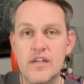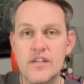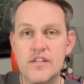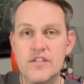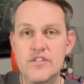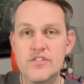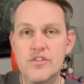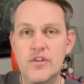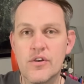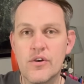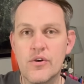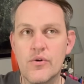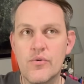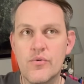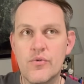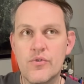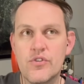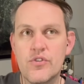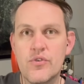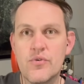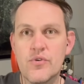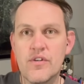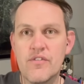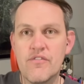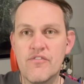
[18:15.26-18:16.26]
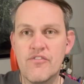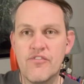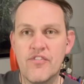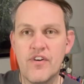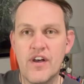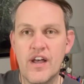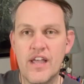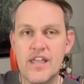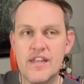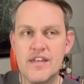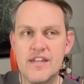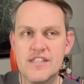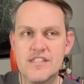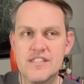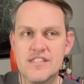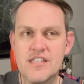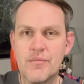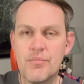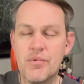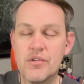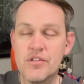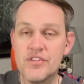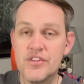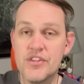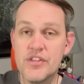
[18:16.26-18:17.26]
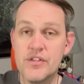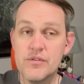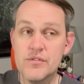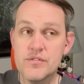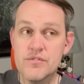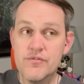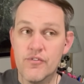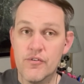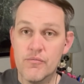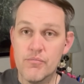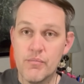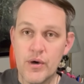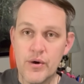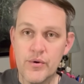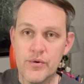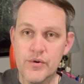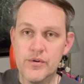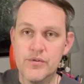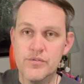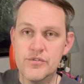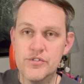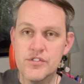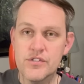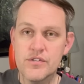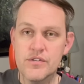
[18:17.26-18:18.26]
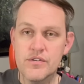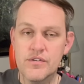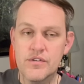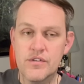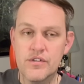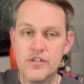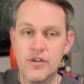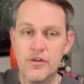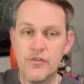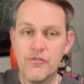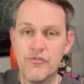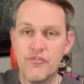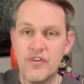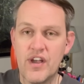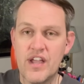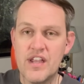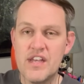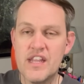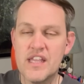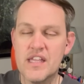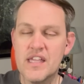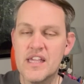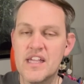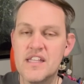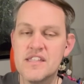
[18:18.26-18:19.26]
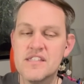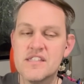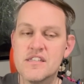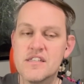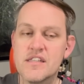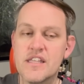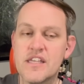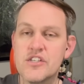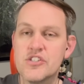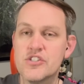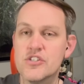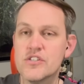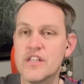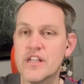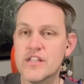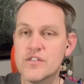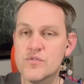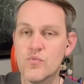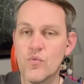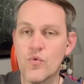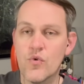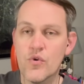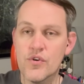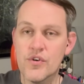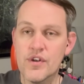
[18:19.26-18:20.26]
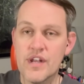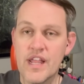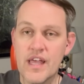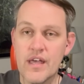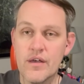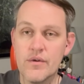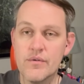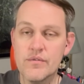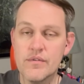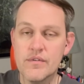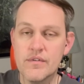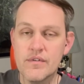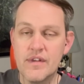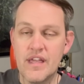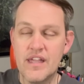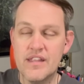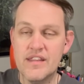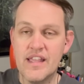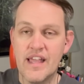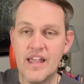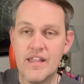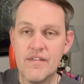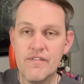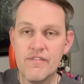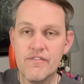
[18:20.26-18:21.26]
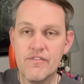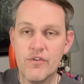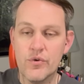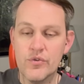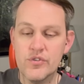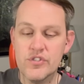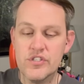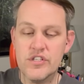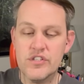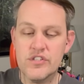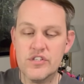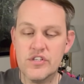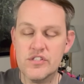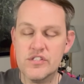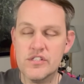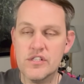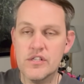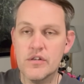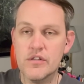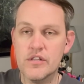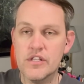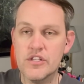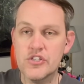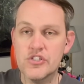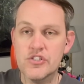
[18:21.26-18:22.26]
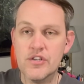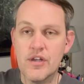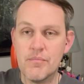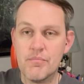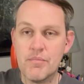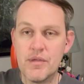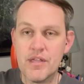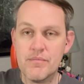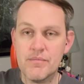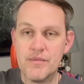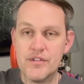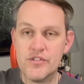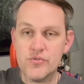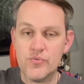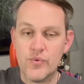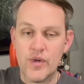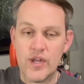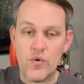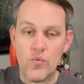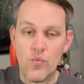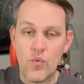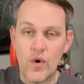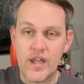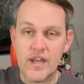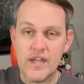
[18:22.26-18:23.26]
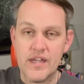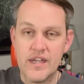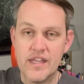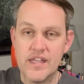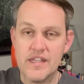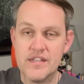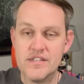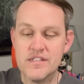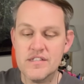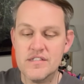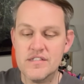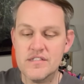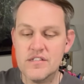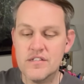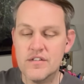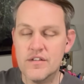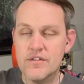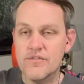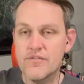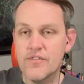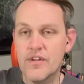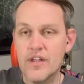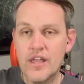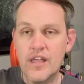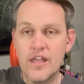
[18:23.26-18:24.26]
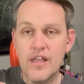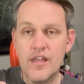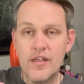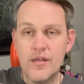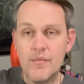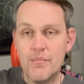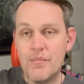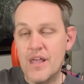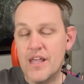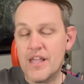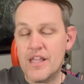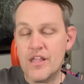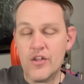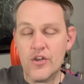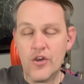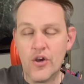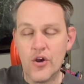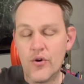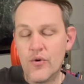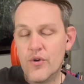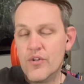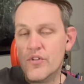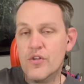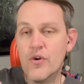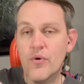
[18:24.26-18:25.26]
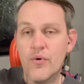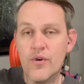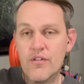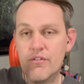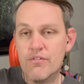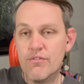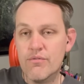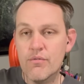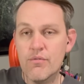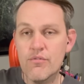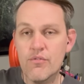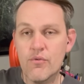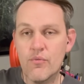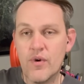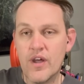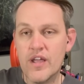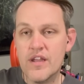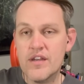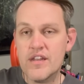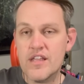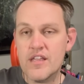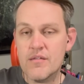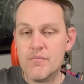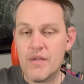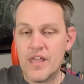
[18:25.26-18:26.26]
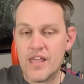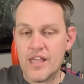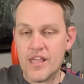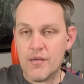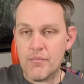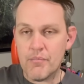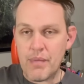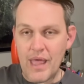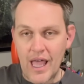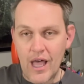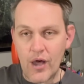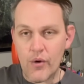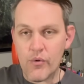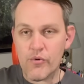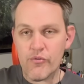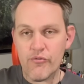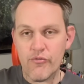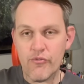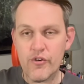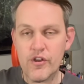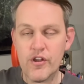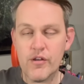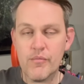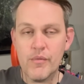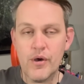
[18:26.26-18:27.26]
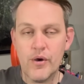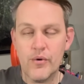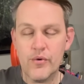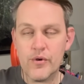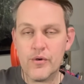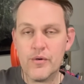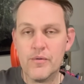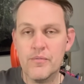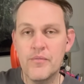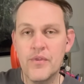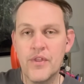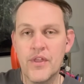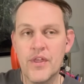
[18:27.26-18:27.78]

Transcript: So you can find, it's typically used for motors, you're finding insulation that's worn down, and that voltage is literally jumping between windings instead of making current going through the winding, making power for your motor.